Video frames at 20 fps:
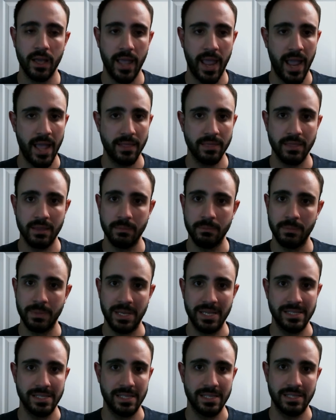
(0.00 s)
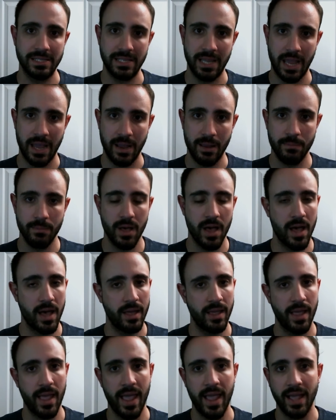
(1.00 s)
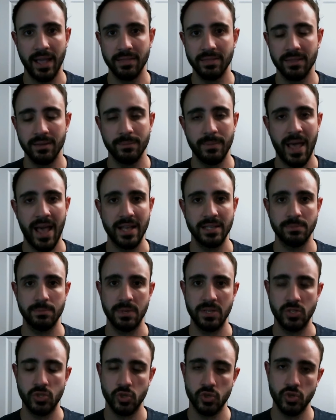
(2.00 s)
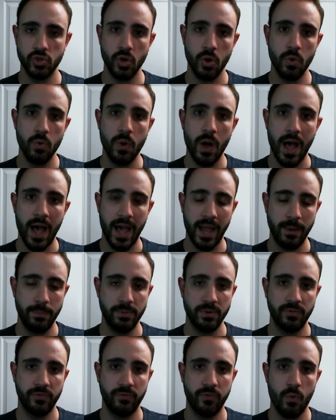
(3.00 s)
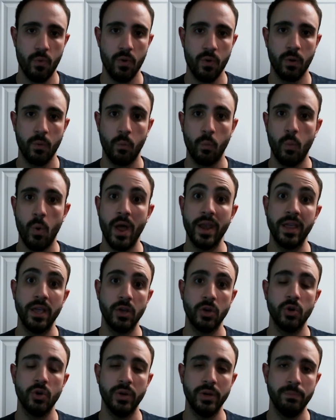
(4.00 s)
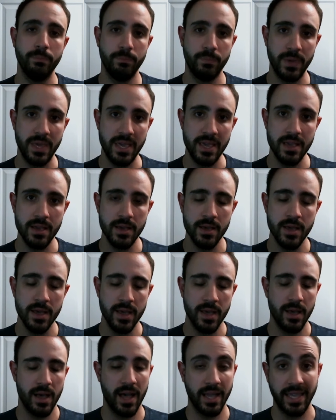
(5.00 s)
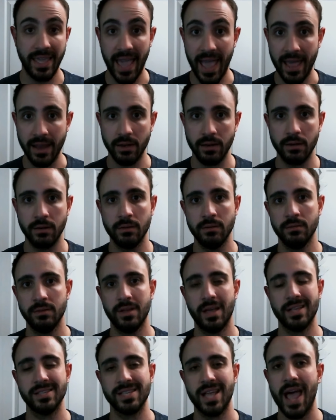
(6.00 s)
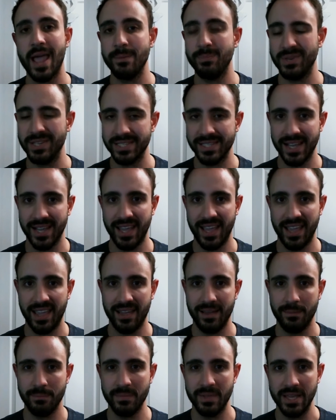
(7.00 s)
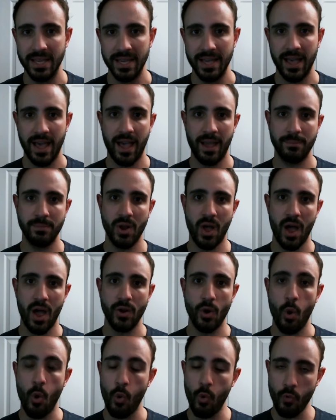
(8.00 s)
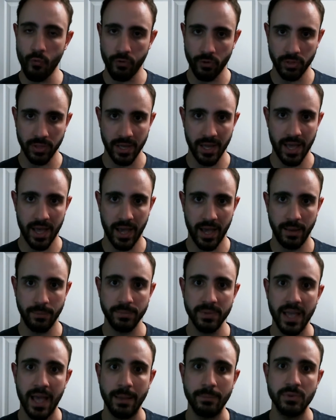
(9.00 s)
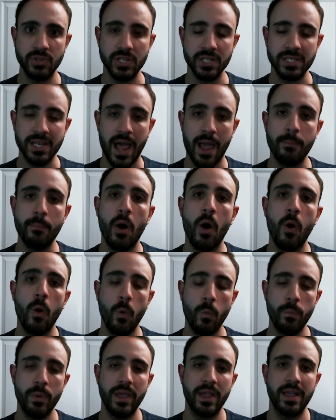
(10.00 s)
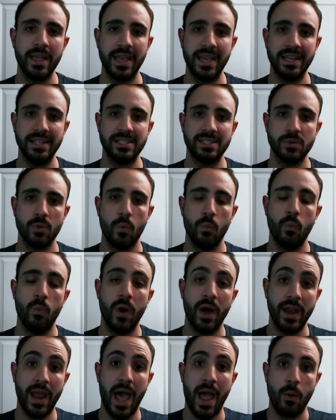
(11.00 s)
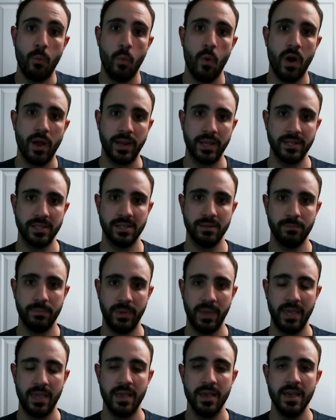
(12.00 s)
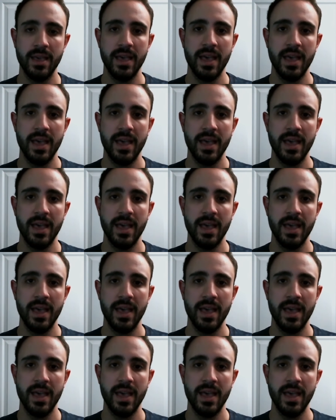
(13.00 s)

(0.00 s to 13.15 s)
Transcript: Anthem is the same. Anthem has me so hyped for what it could be. Again, as hyped as I am, I'm not overly hyped. I'm hoping it's what I want it to be.